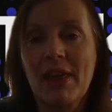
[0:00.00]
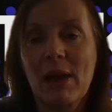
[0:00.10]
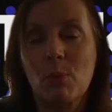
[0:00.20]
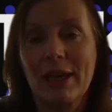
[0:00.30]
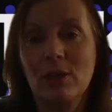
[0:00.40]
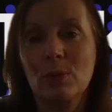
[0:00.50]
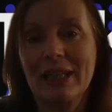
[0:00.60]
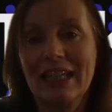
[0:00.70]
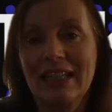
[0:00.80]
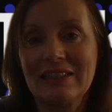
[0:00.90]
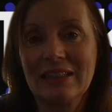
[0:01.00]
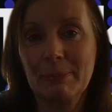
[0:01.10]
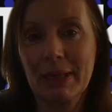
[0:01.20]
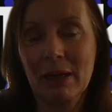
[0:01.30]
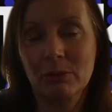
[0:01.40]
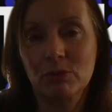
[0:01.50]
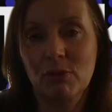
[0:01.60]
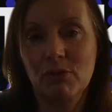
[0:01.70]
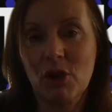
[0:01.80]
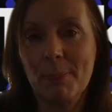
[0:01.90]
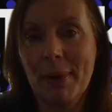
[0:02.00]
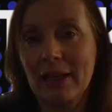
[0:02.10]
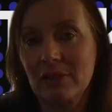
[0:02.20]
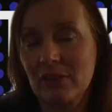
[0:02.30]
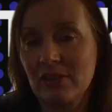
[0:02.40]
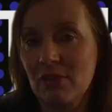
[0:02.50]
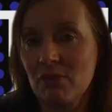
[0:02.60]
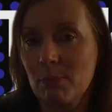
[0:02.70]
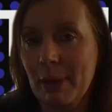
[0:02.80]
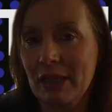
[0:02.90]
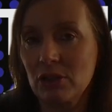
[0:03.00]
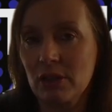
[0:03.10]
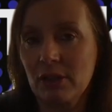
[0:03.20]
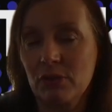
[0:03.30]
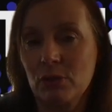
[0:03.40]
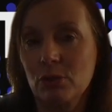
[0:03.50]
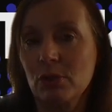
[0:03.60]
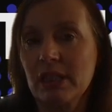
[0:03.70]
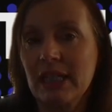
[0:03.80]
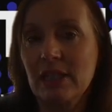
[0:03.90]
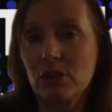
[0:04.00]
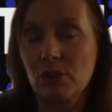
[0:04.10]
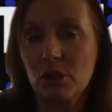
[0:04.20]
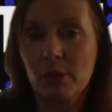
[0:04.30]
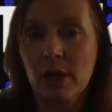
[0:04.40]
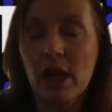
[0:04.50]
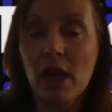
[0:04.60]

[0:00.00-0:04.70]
That way you'll easily be able to refer back to this information if you should need to,